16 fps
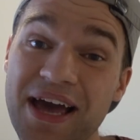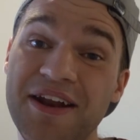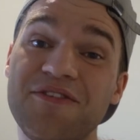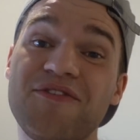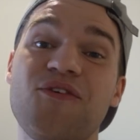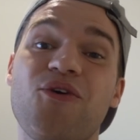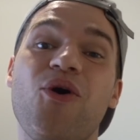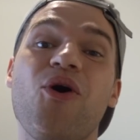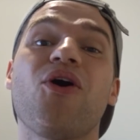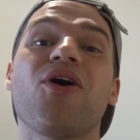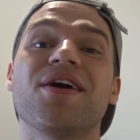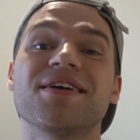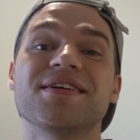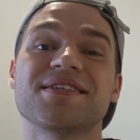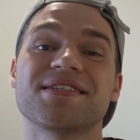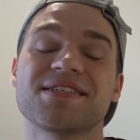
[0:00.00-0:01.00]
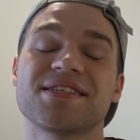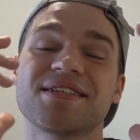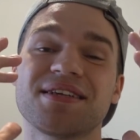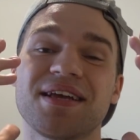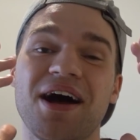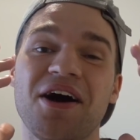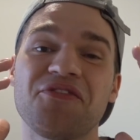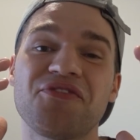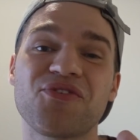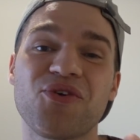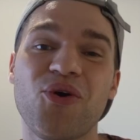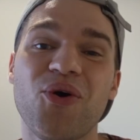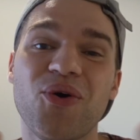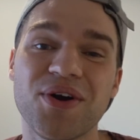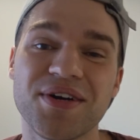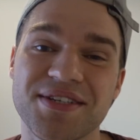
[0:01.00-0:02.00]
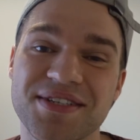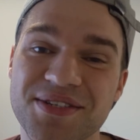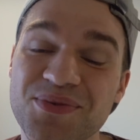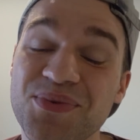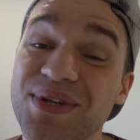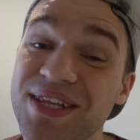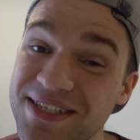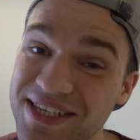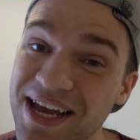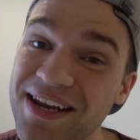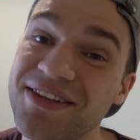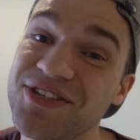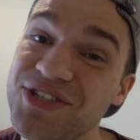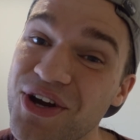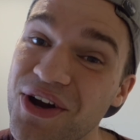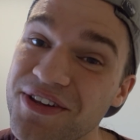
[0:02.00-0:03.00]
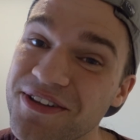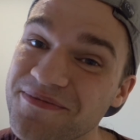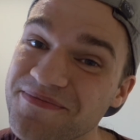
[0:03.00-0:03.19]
And of course, of course, we decided to join